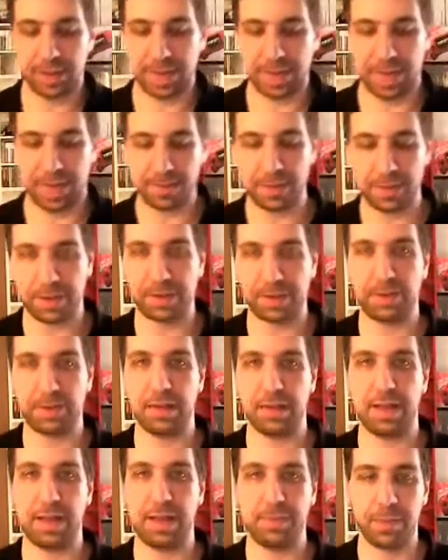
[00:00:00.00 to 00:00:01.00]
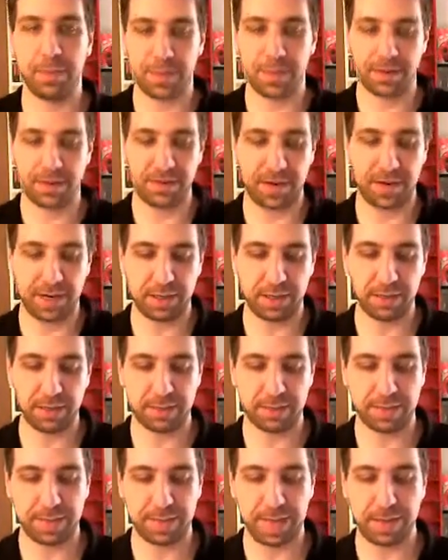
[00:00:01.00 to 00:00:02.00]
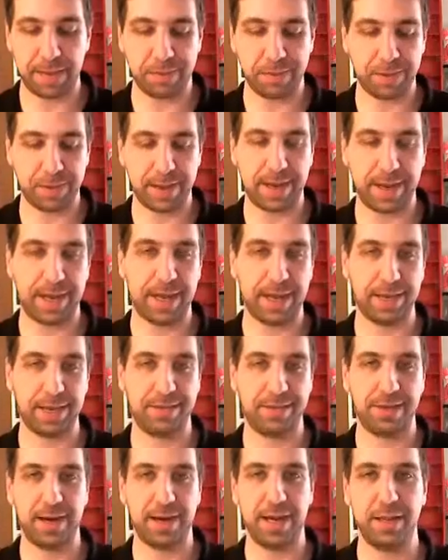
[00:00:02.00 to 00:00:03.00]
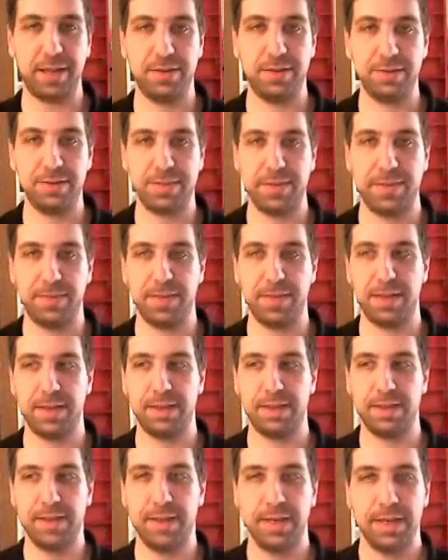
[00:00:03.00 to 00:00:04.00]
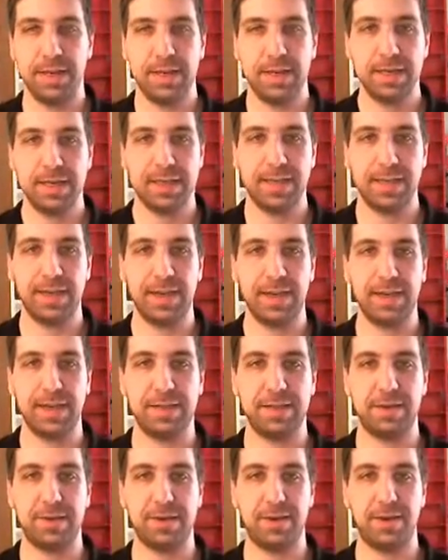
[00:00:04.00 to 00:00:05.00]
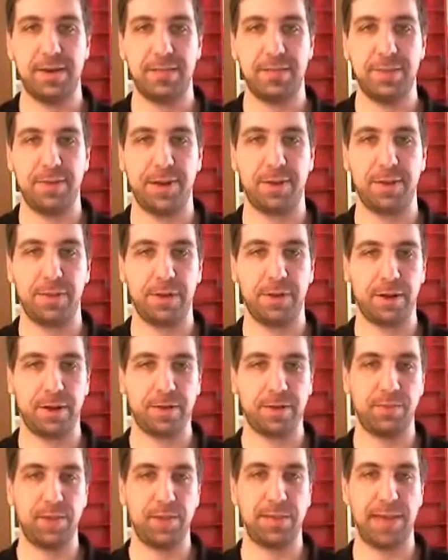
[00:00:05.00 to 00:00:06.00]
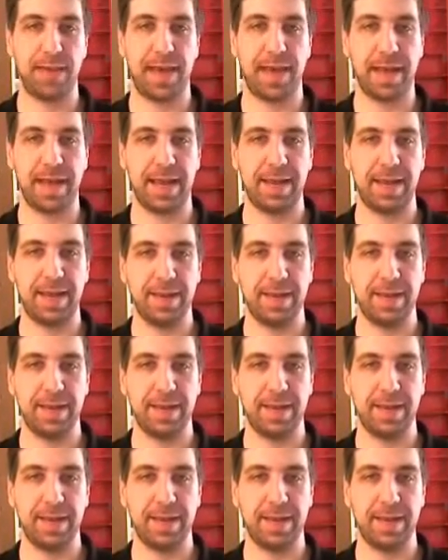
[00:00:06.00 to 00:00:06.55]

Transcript: game. I'm going to try to do some gameplay and try to do something. See if I can get the software to work with that.